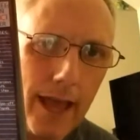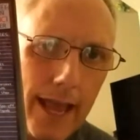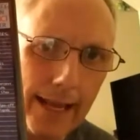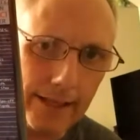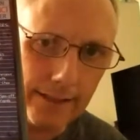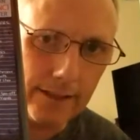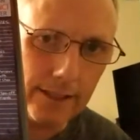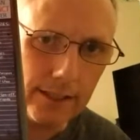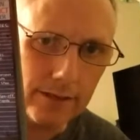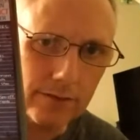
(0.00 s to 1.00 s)
8
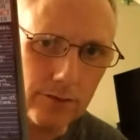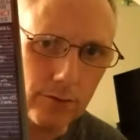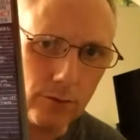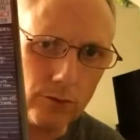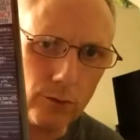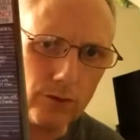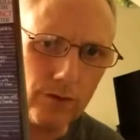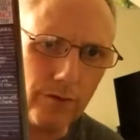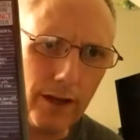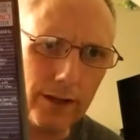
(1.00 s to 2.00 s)
discs, which was the
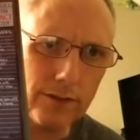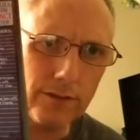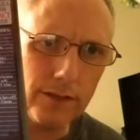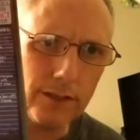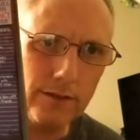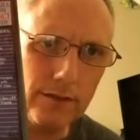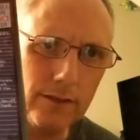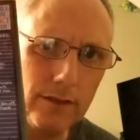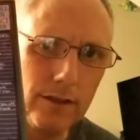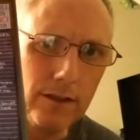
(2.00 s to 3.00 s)
final season.
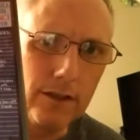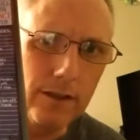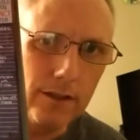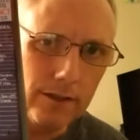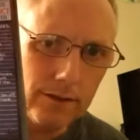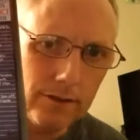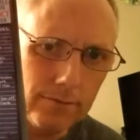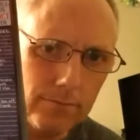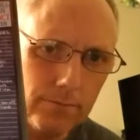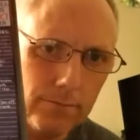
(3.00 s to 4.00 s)

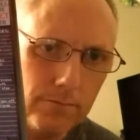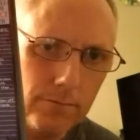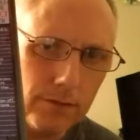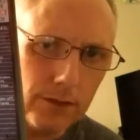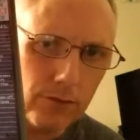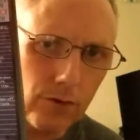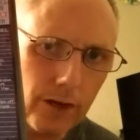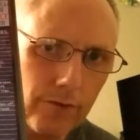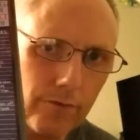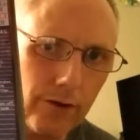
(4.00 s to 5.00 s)
This
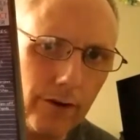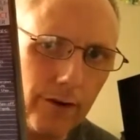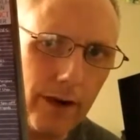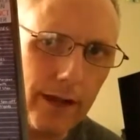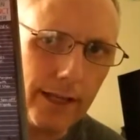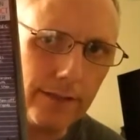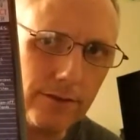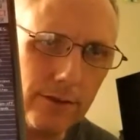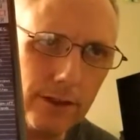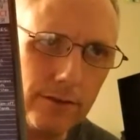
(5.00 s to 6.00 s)
ran for 8
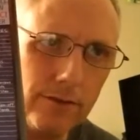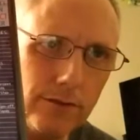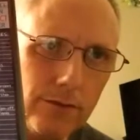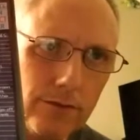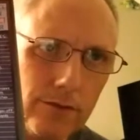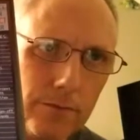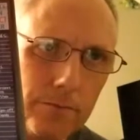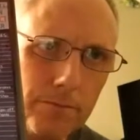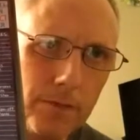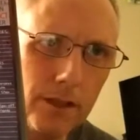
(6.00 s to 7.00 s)
seasons
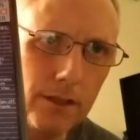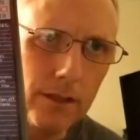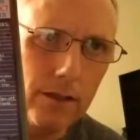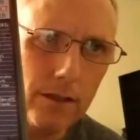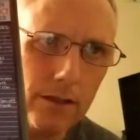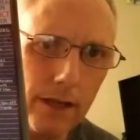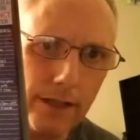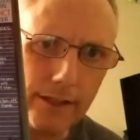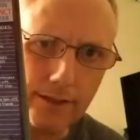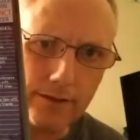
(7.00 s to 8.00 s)
from
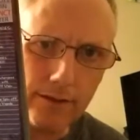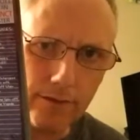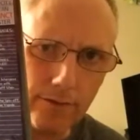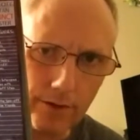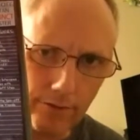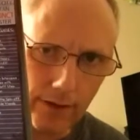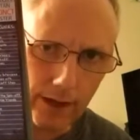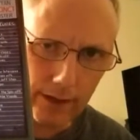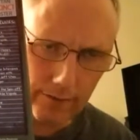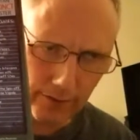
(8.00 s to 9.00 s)

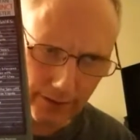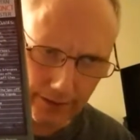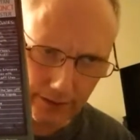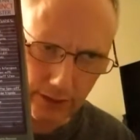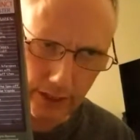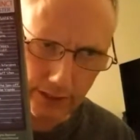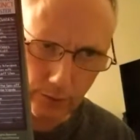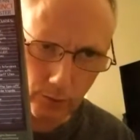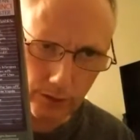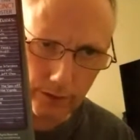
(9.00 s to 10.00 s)
1975, I think
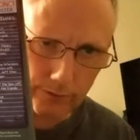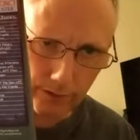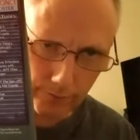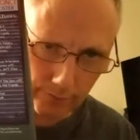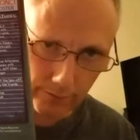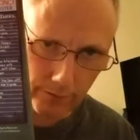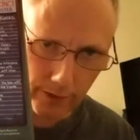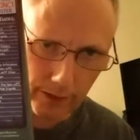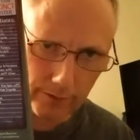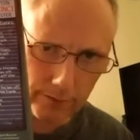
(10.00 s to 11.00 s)
January of 75,